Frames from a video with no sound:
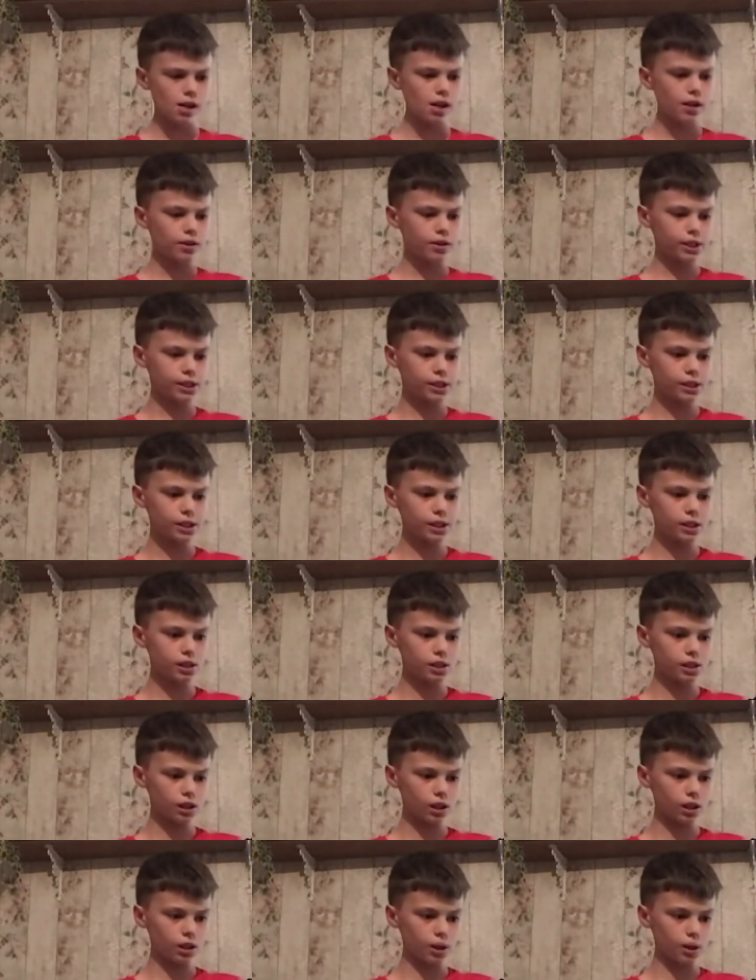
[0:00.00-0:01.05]
this is
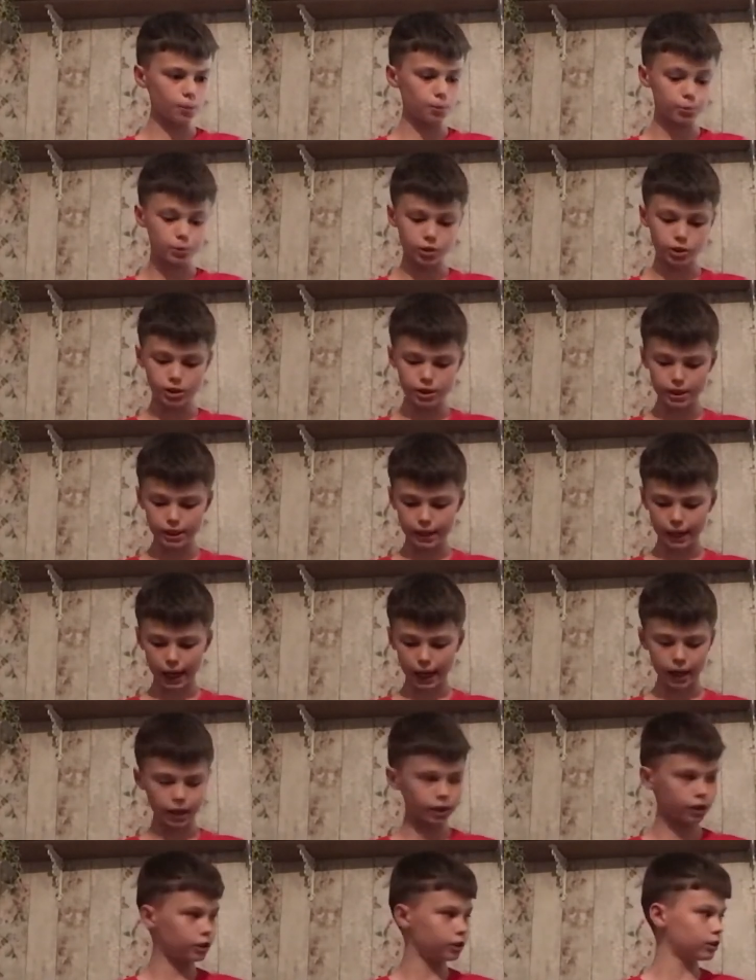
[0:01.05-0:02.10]
a pretty
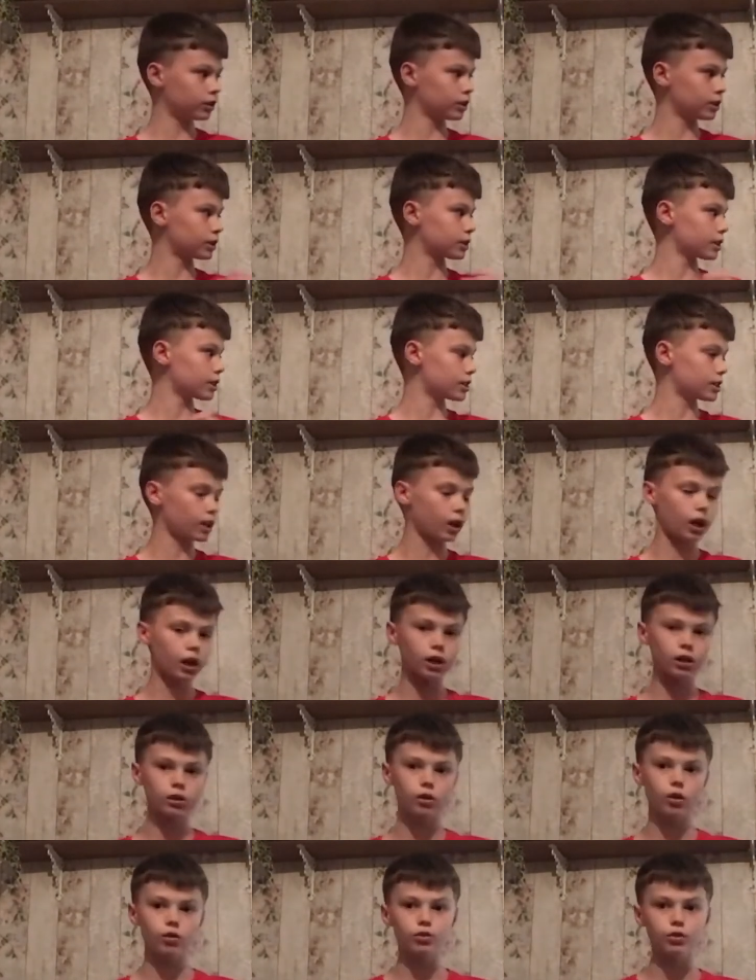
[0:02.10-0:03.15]
accurate
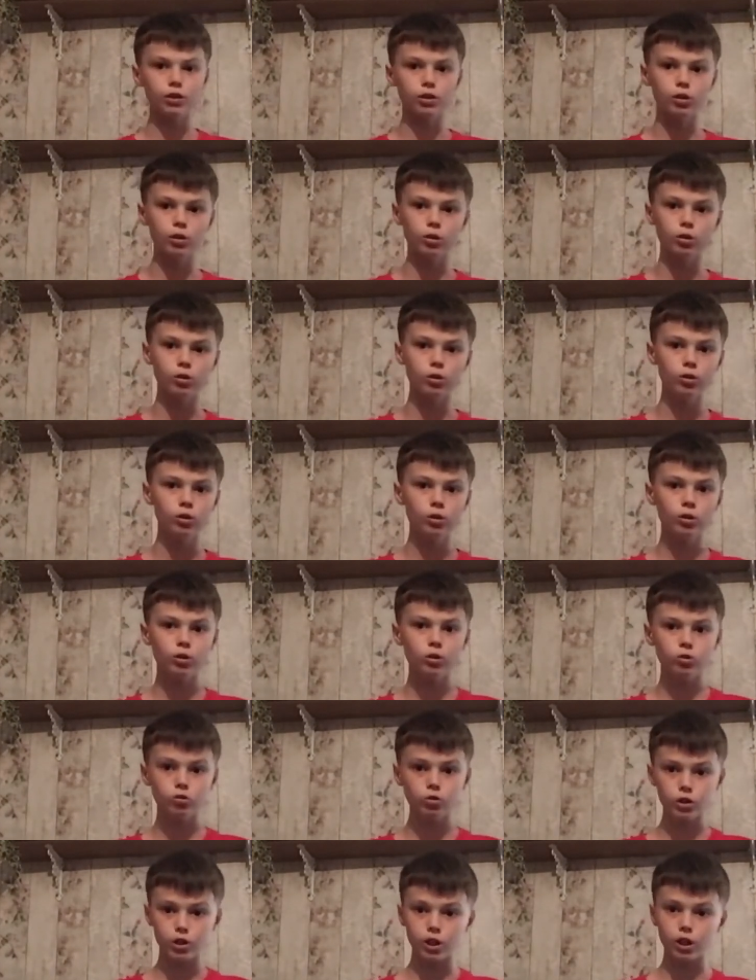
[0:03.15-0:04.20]
design of the
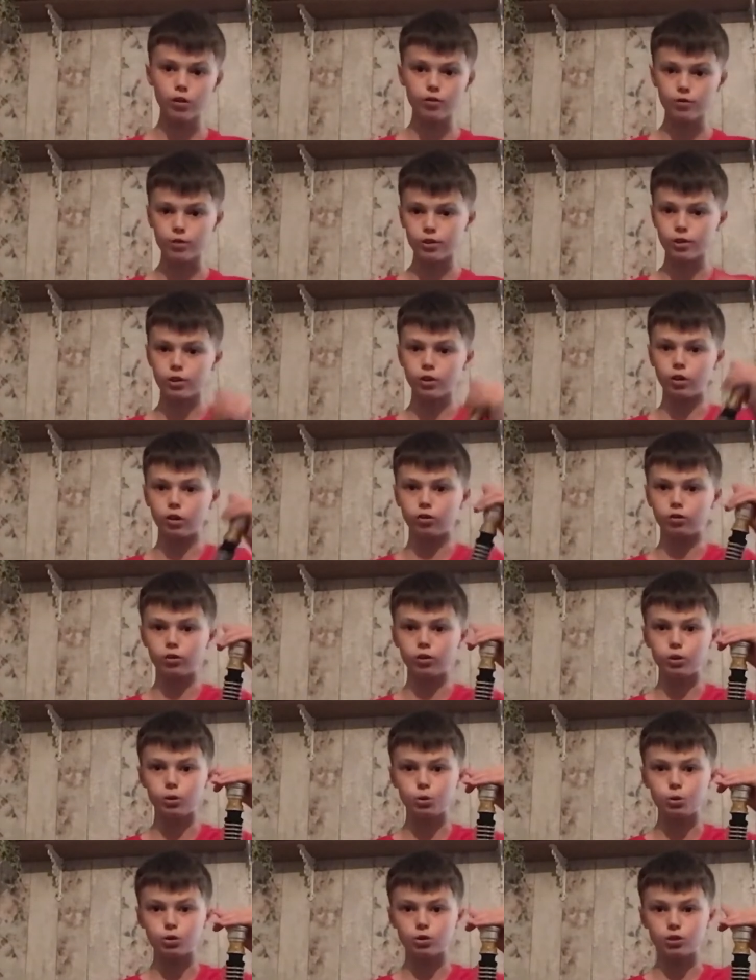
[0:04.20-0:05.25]

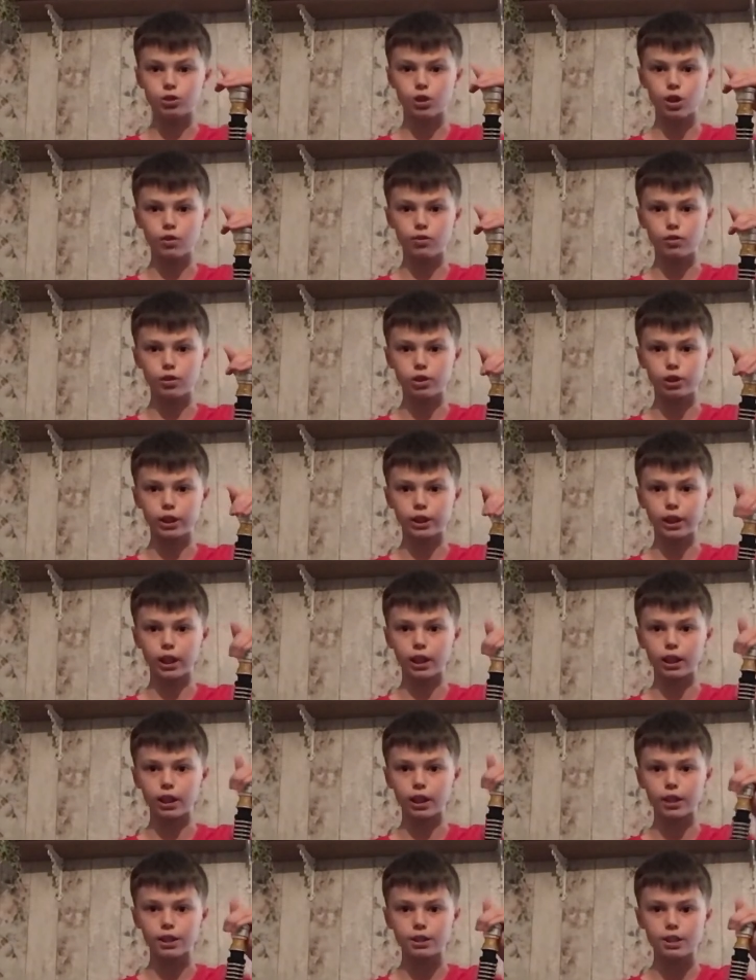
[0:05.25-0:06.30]
Luke's Return of the Jedi
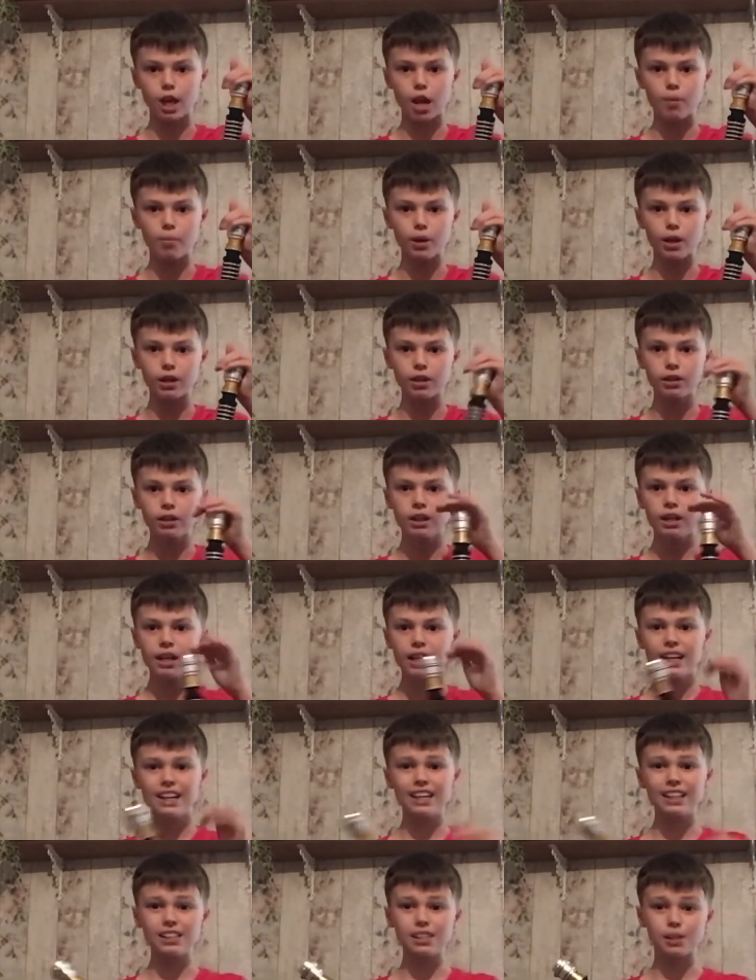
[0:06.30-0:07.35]
lightsaber.
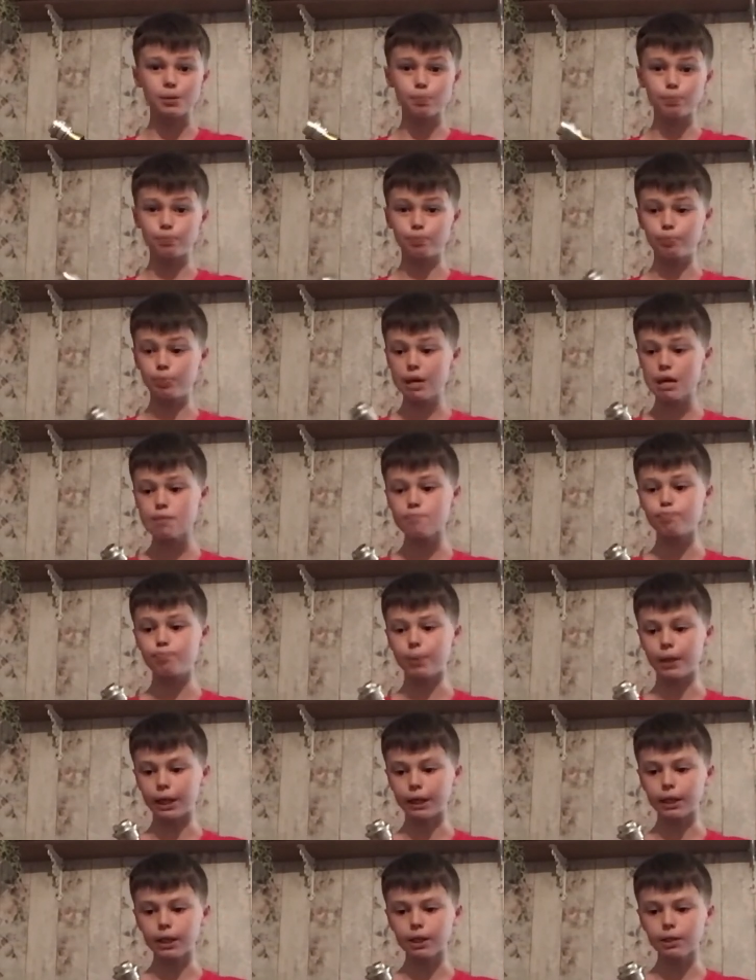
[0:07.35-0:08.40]
It's a bit
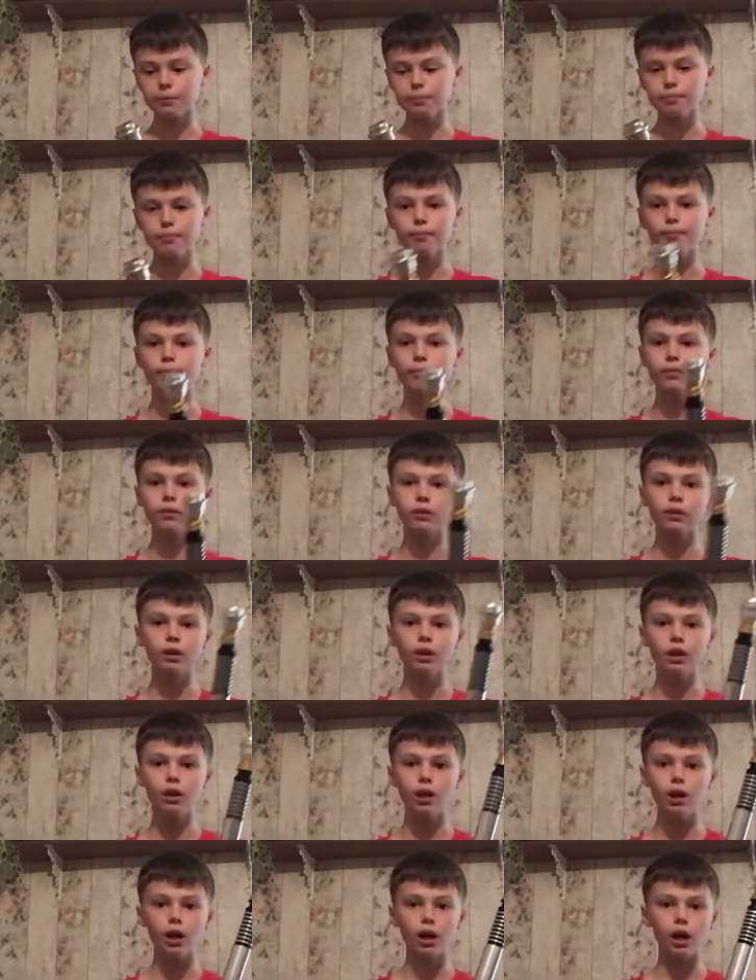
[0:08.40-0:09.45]
bigger
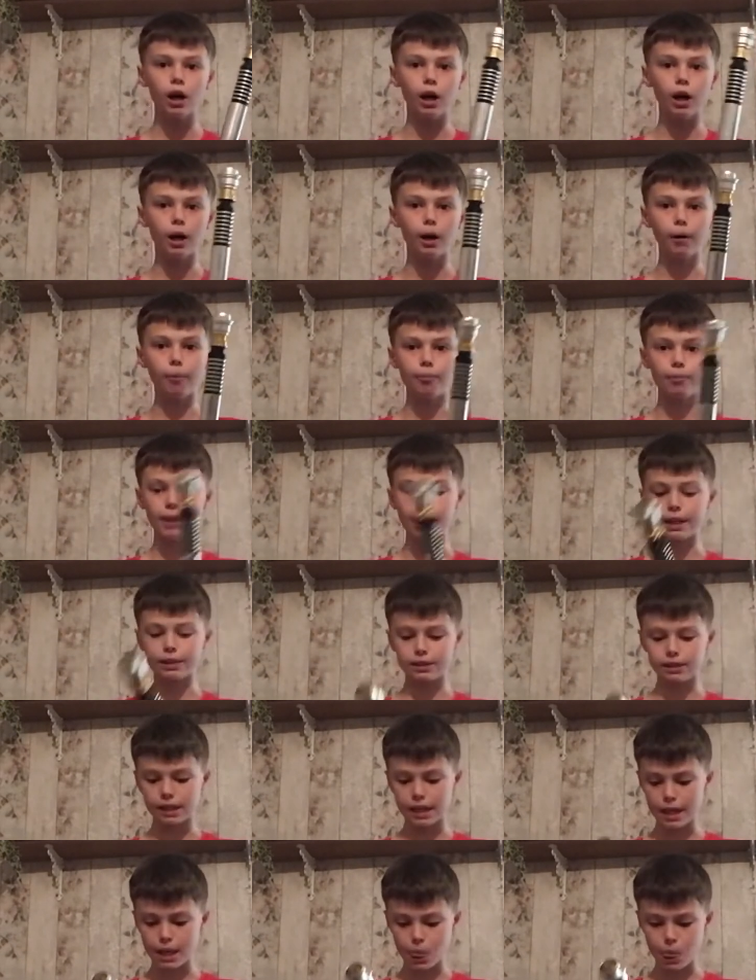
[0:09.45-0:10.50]
than
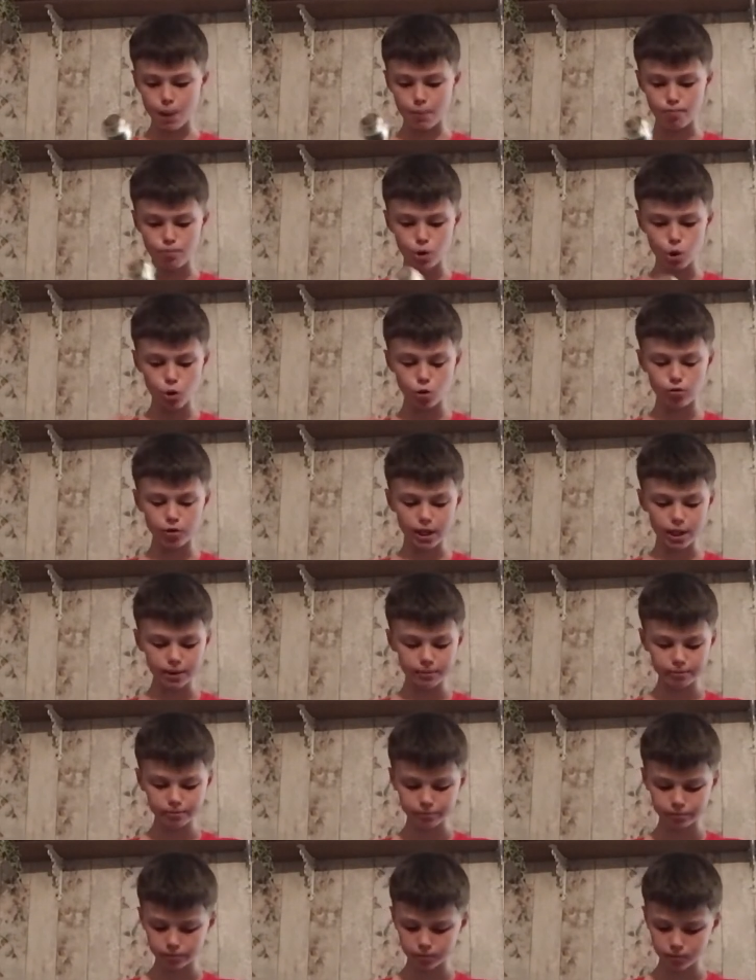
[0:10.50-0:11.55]
in the movie,
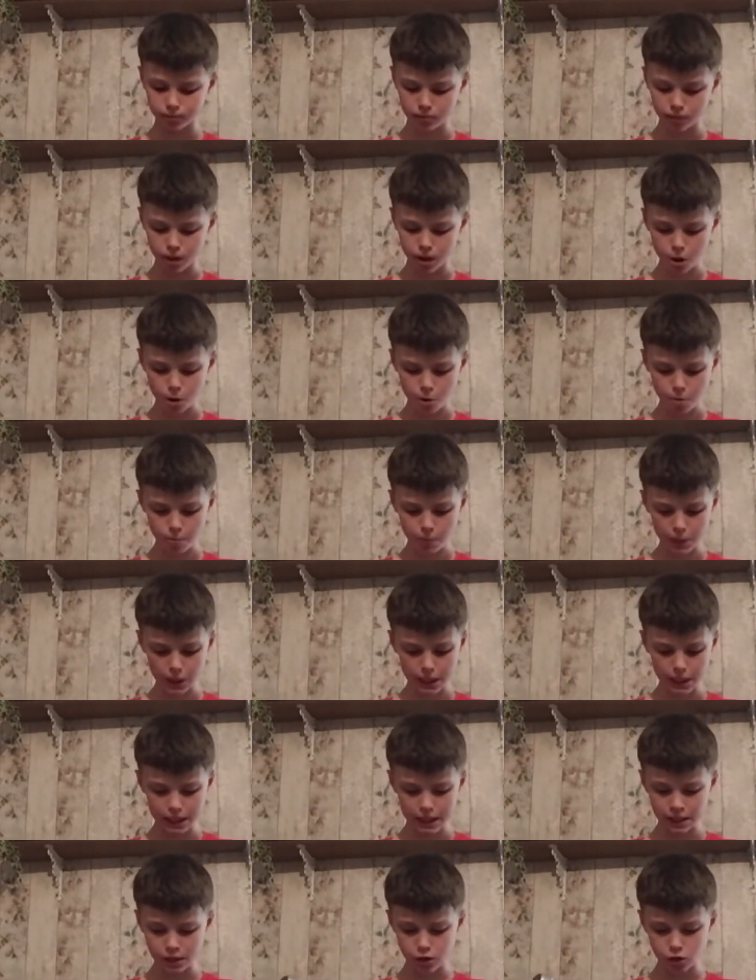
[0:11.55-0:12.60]
but
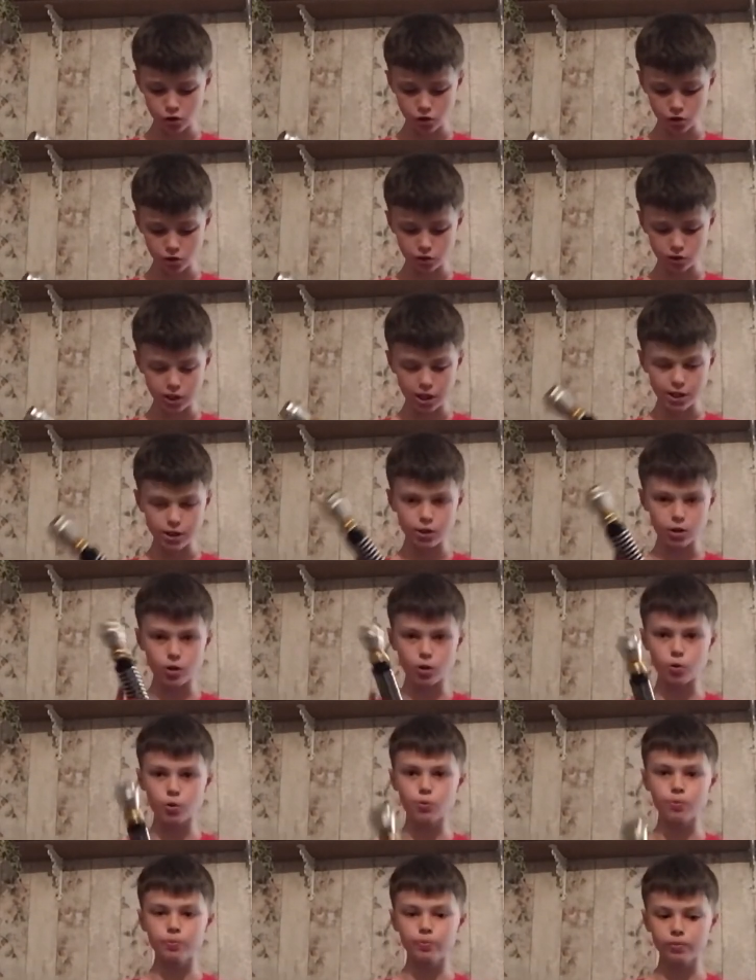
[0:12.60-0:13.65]
it's really
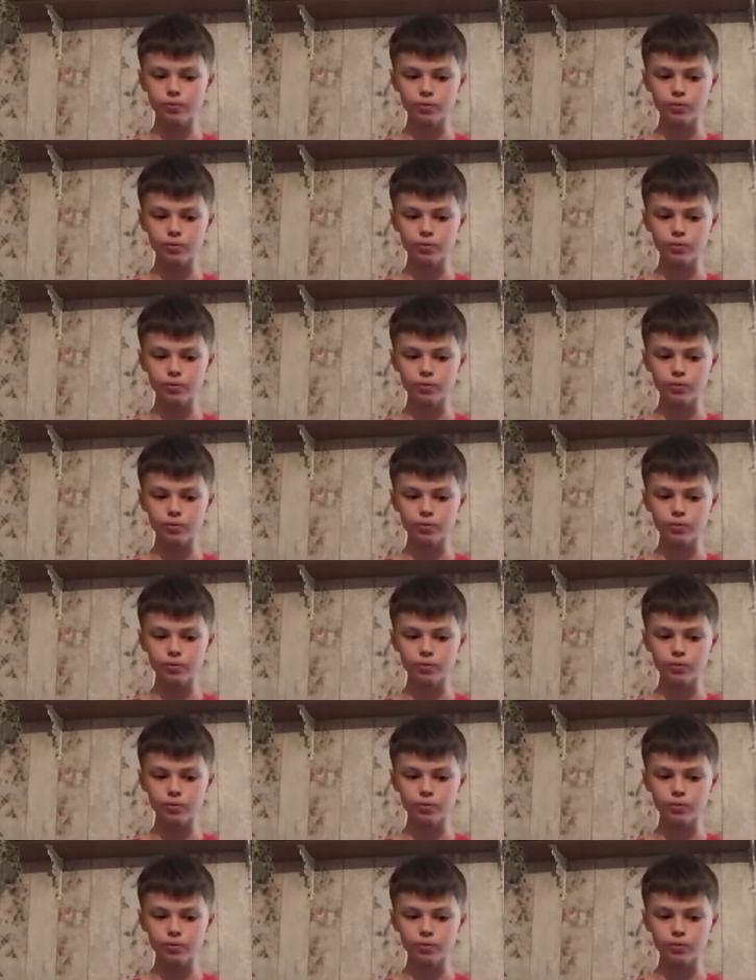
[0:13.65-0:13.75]
cool.